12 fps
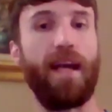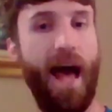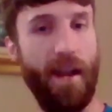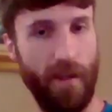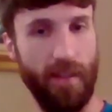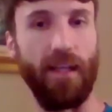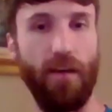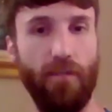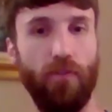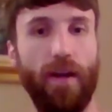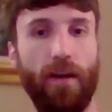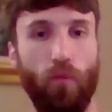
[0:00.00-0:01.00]
Can I
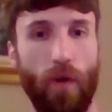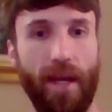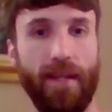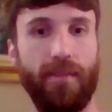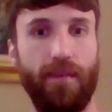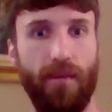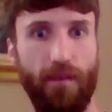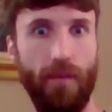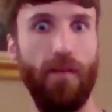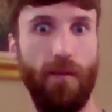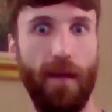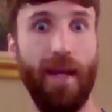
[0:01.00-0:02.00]
deliver it with
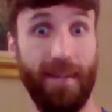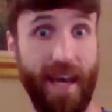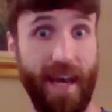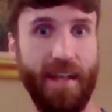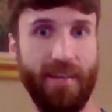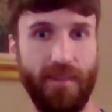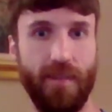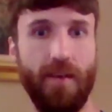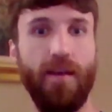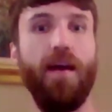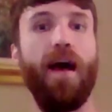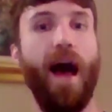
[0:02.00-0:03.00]
intent
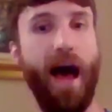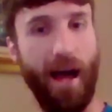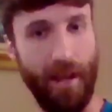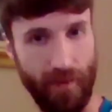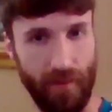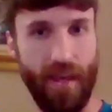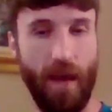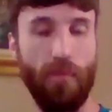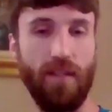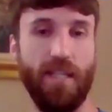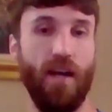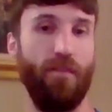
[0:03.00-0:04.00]
mm. and get
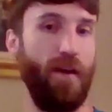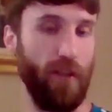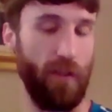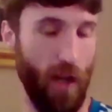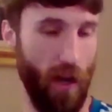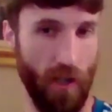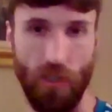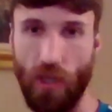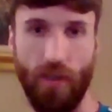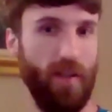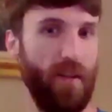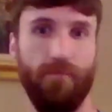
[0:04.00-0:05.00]
myself out of dodge
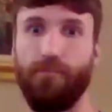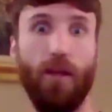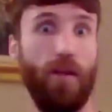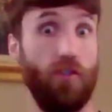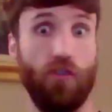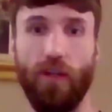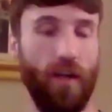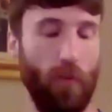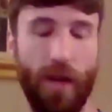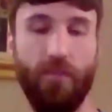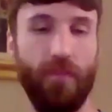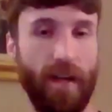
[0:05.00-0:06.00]
on the on the street or
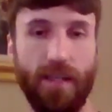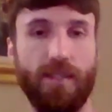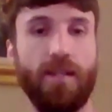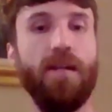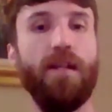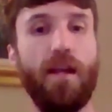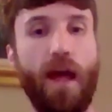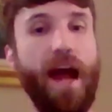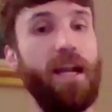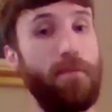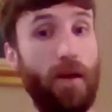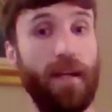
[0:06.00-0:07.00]
whatever it is?
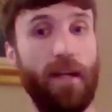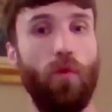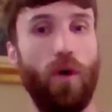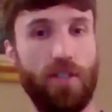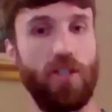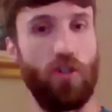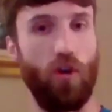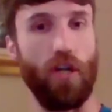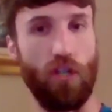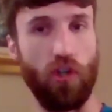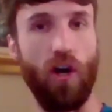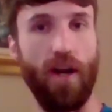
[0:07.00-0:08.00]
Anybody that wants to sort
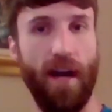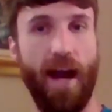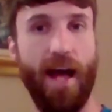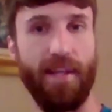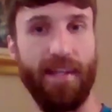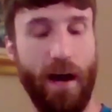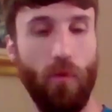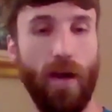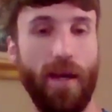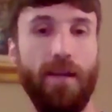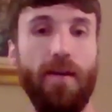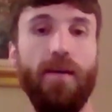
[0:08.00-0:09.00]
of try their hand that
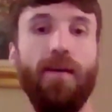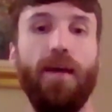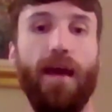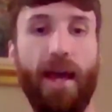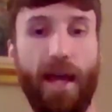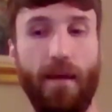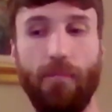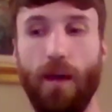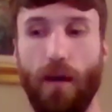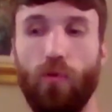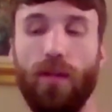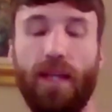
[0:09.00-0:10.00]
way, um,
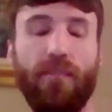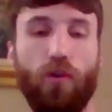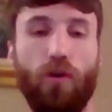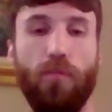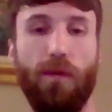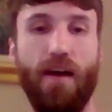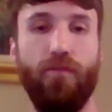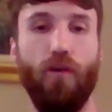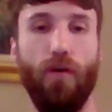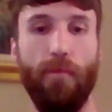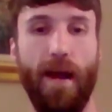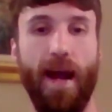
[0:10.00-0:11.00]
it would give a good
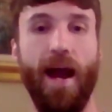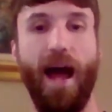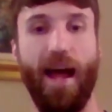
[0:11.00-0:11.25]
platform there.